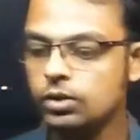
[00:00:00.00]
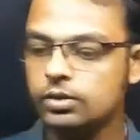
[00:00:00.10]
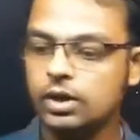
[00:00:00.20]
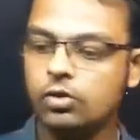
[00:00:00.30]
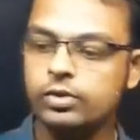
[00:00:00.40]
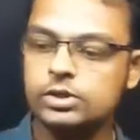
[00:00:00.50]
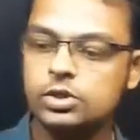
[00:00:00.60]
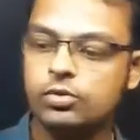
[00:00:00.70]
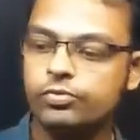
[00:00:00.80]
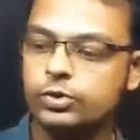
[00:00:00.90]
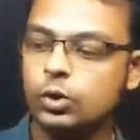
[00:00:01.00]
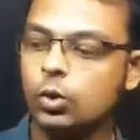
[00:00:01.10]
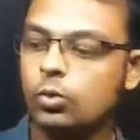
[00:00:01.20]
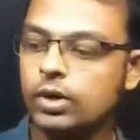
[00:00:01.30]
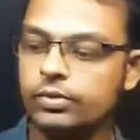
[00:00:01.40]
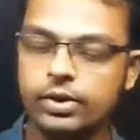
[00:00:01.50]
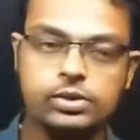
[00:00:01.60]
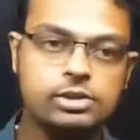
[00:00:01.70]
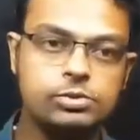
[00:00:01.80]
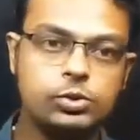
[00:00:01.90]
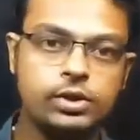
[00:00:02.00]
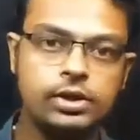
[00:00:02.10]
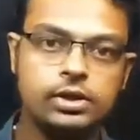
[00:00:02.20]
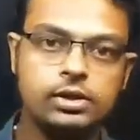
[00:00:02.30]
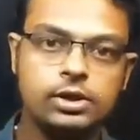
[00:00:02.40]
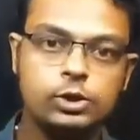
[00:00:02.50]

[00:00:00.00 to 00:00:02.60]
now instead of tau, what do we have to substitute here?